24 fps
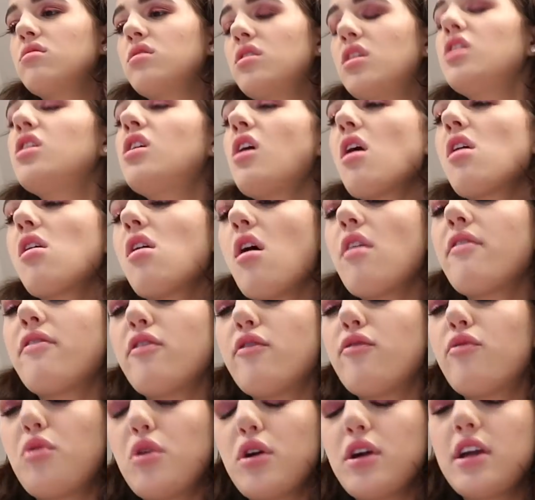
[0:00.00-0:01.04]
he got off
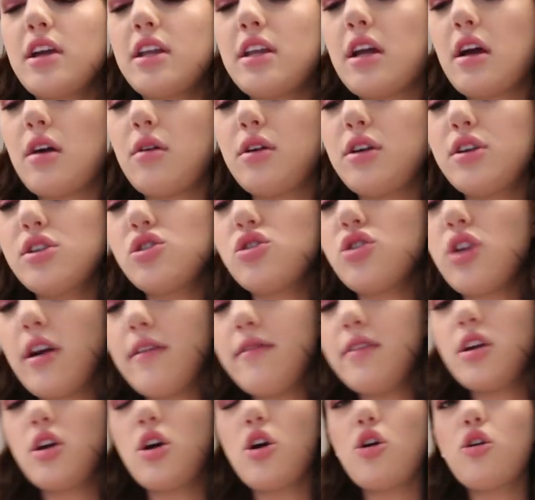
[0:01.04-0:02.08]
of work and now he's
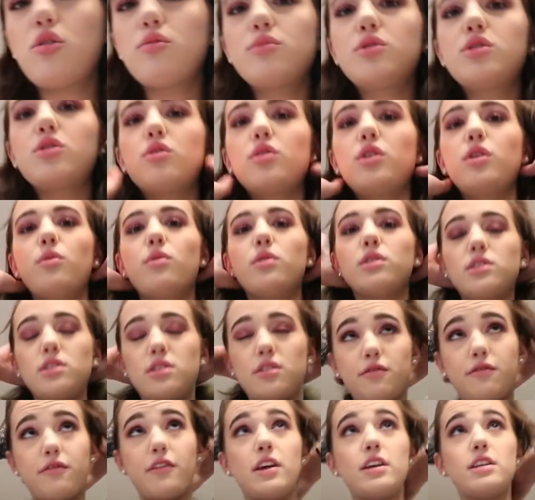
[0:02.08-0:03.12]
driving home, so he wants
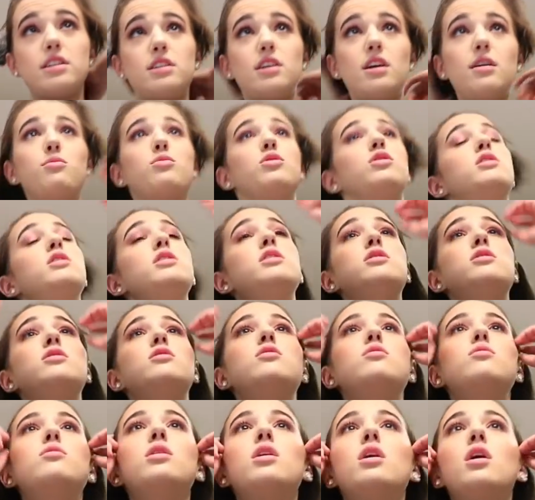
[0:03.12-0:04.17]
to FaceTime really
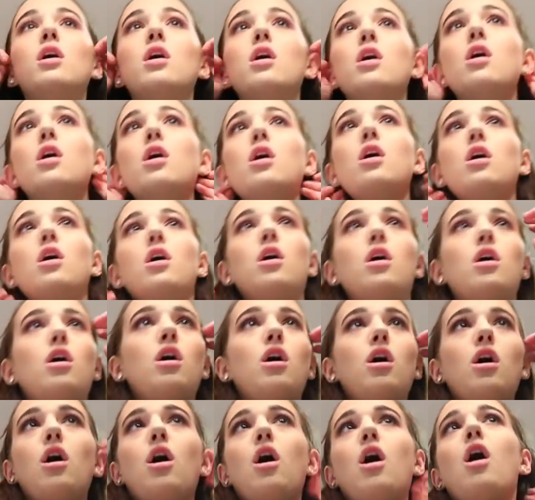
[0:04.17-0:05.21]
soon.
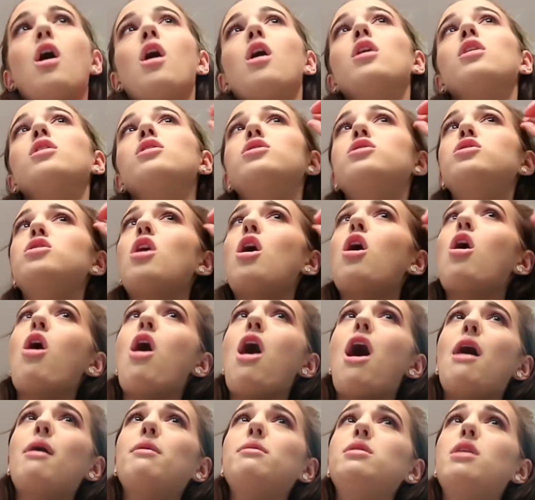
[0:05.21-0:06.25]

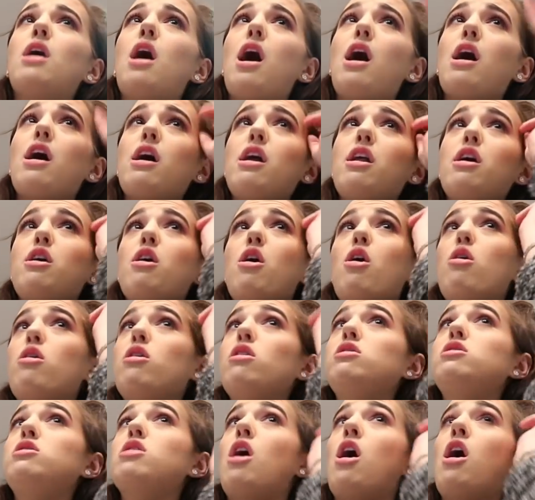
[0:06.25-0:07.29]
So I'm not gonna go
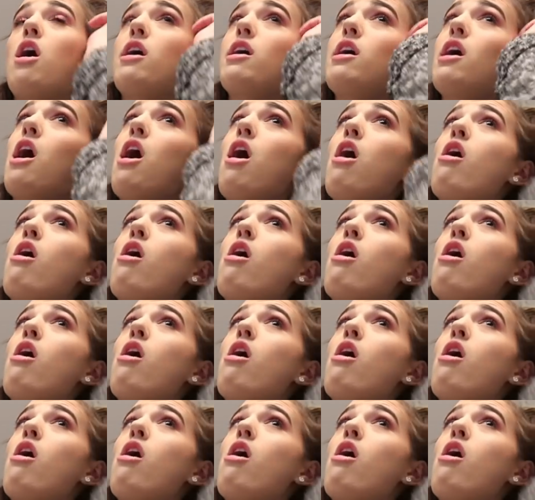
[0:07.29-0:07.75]
to Target.